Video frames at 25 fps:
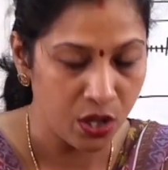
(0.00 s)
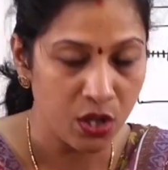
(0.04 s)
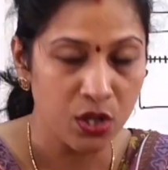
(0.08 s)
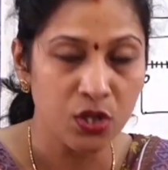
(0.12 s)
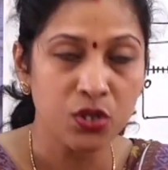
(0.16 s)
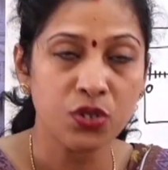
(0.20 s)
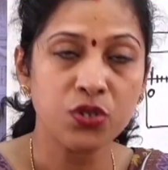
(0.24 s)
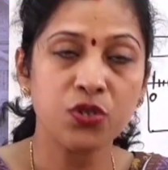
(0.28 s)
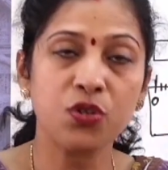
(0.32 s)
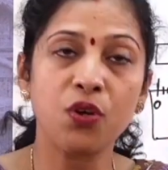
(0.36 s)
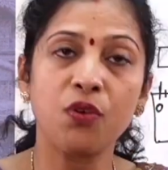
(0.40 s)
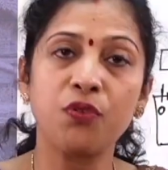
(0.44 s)

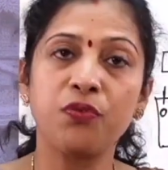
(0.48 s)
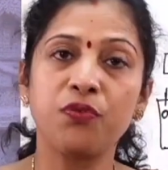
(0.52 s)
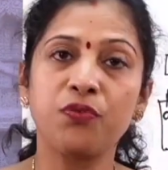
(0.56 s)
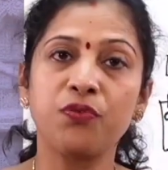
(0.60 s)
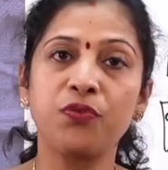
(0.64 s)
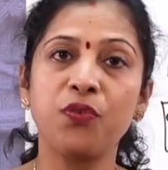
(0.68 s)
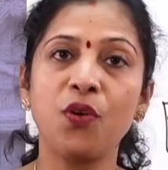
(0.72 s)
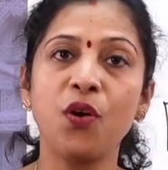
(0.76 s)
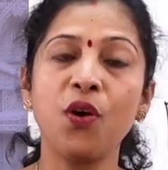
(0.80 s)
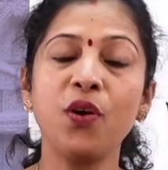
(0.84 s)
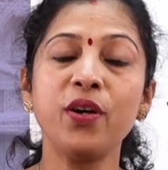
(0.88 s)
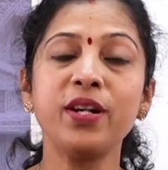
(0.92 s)
So
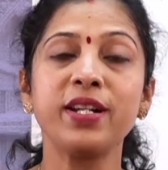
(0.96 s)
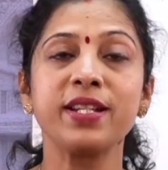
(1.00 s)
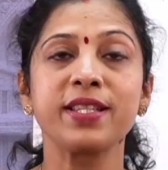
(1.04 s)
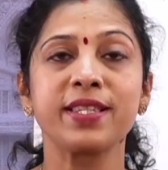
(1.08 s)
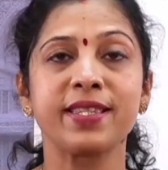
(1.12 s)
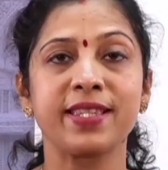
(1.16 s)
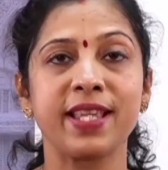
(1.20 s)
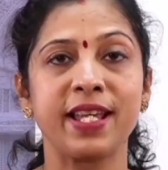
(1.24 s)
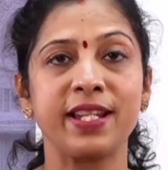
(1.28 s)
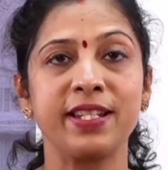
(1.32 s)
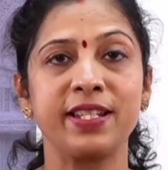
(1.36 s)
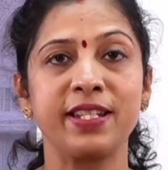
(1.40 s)
4
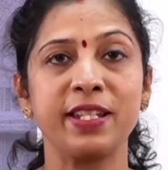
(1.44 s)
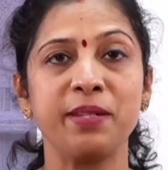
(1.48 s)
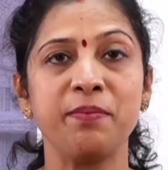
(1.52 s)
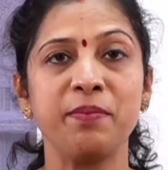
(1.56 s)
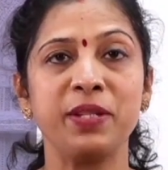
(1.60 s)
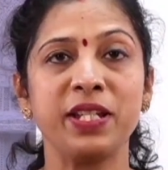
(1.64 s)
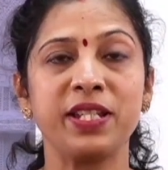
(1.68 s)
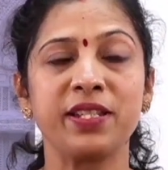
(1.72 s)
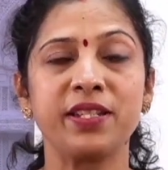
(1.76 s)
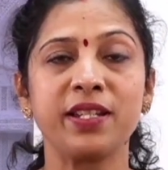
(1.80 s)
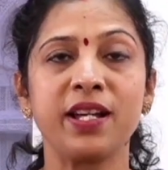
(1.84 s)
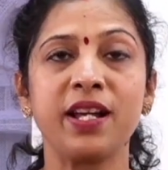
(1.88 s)

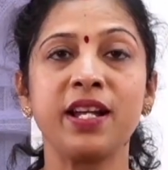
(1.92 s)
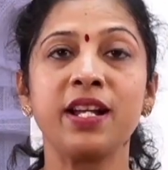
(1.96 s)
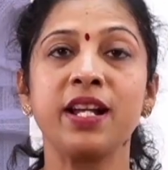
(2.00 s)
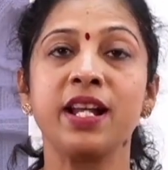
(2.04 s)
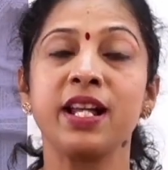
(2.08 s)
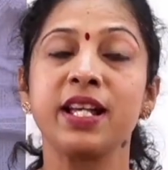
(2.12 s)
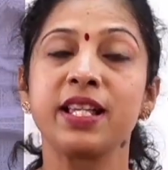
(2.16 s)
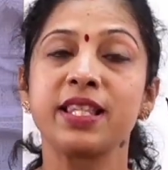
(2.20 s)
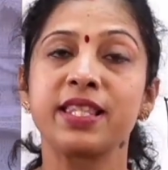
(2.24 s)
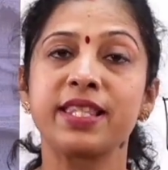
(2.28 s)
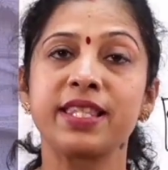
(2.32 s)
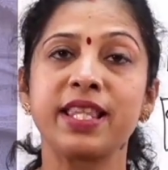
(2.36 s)
centimeter,
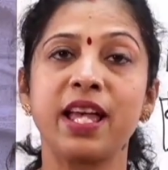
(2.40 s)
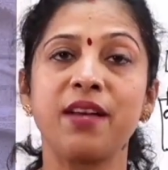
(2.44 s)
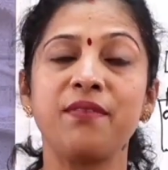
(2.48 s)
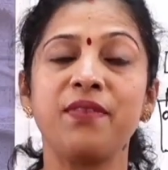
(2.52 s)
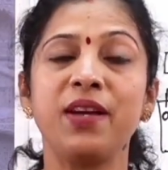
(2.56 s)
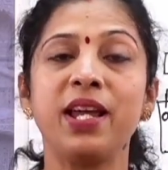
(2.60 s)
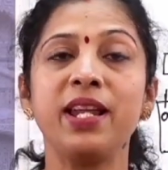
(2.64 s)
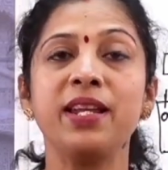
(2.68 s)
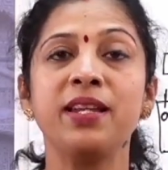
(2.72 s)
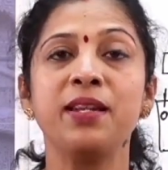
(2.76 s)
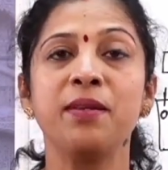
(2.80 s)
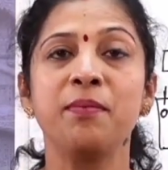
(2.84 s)

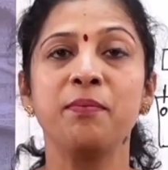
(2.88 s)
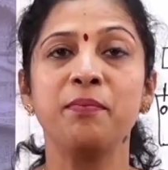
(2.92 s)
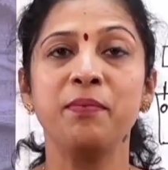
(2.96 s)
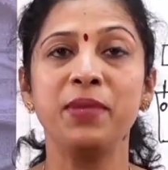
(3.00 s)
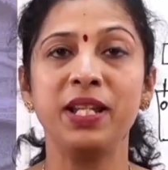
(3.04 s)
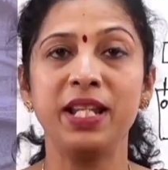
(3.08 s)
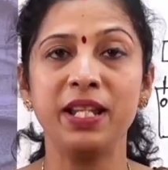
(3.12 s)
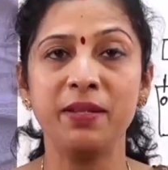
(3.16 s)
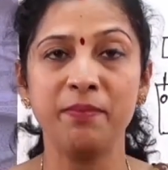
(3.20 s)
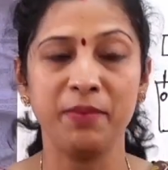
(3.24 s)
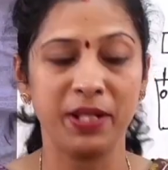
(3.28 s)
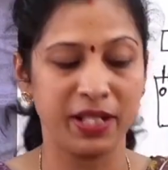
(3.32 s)
7
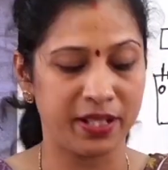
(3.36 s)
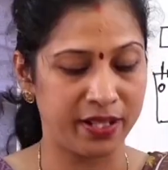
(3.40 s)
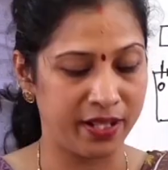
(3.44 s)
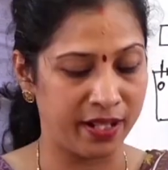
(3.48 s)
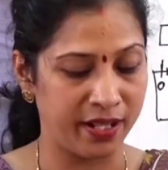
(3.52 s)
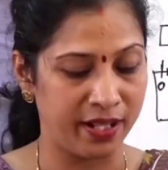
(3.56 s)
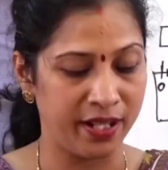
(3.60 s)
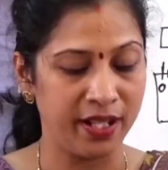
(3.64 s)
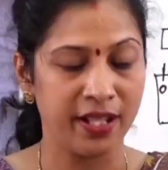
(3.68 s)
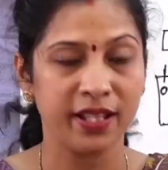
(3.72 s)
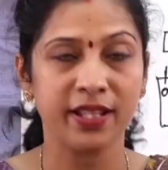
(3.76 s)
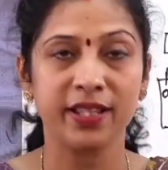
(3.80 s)

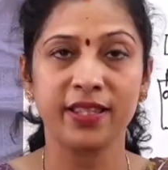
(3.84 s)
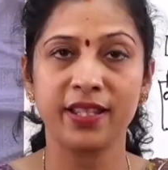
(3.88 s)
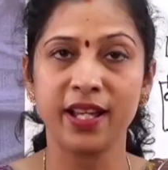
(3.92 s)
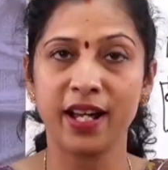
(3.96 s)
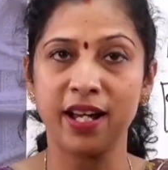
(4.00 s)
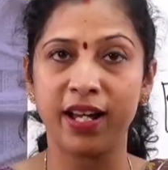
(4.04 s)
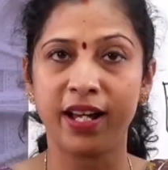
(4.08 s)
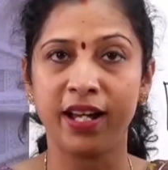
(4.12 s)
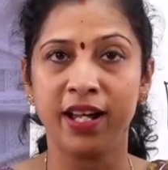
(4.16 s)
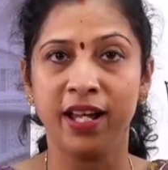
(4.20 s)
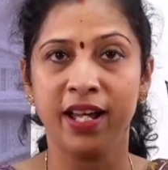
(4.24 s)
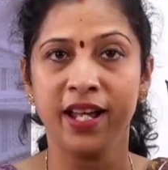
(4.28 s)
millimeter.
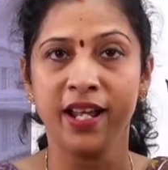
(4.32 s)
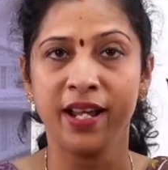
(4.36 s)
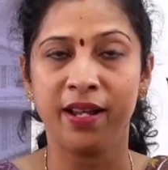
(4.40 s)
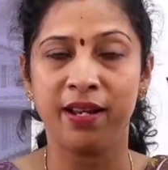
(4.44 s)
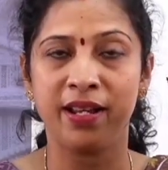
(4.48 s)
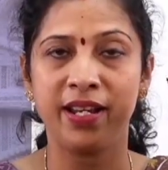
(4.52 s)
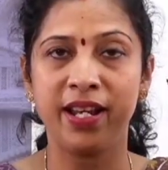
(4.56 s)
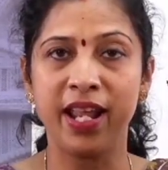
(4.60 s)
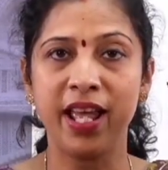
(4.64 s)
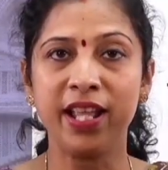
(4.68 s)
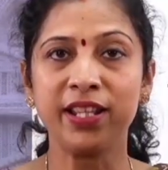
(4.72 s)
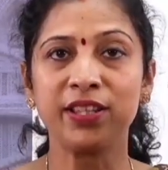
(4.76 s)
The
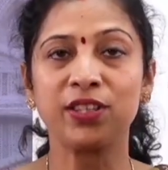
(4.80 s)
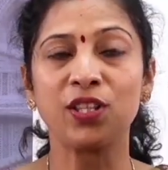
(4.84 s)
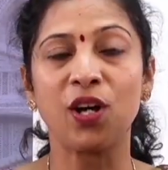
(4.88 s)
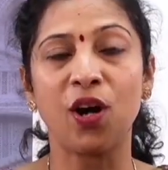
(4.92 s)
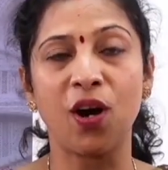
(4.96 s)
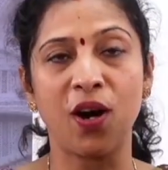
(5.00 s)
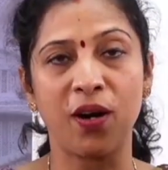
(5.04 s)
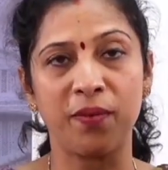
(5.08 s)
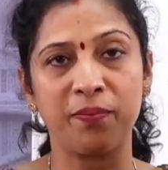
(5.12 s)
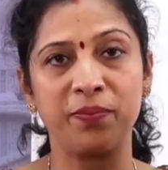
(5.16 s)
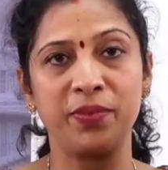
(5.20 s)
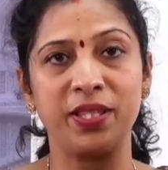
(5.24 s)
length
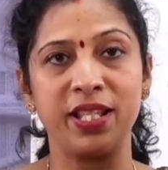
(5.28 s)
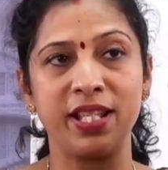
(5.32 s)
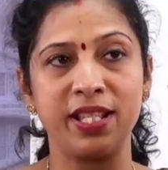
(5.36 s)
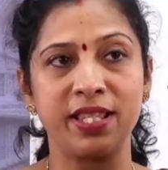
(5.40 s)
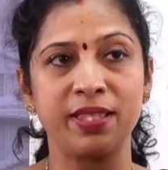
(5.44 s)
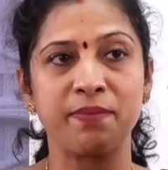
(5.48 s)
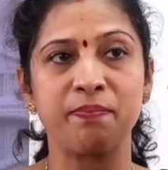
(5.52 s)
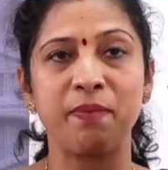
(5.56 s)
of this